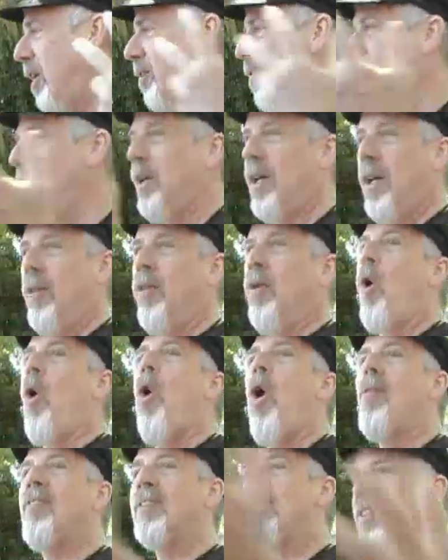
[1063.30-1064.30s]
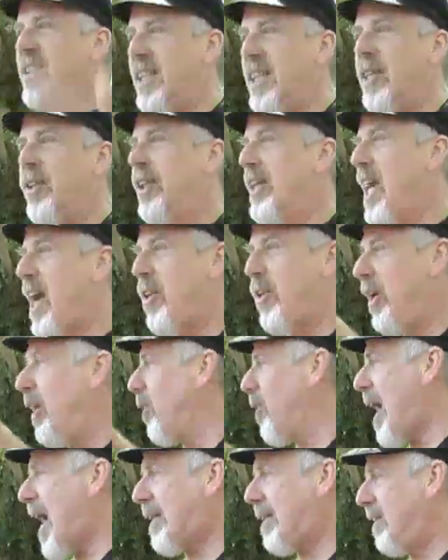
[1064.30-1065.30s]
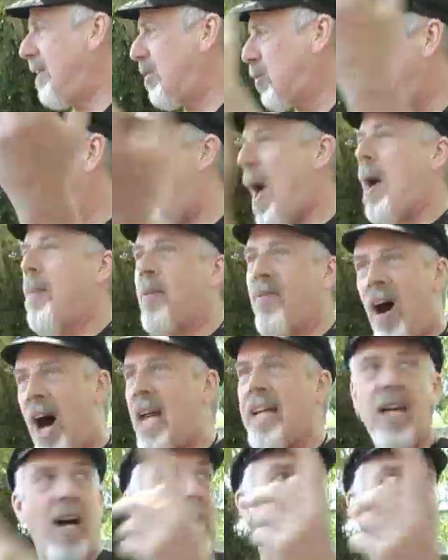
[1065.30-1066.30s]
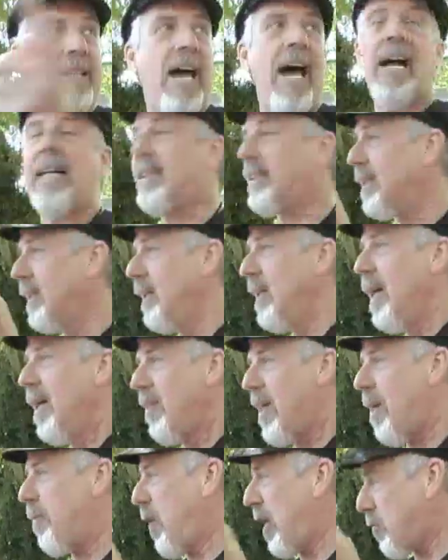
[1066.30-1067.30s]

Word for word: of the, all of us sitting here together interacting, this web of eye contact. That,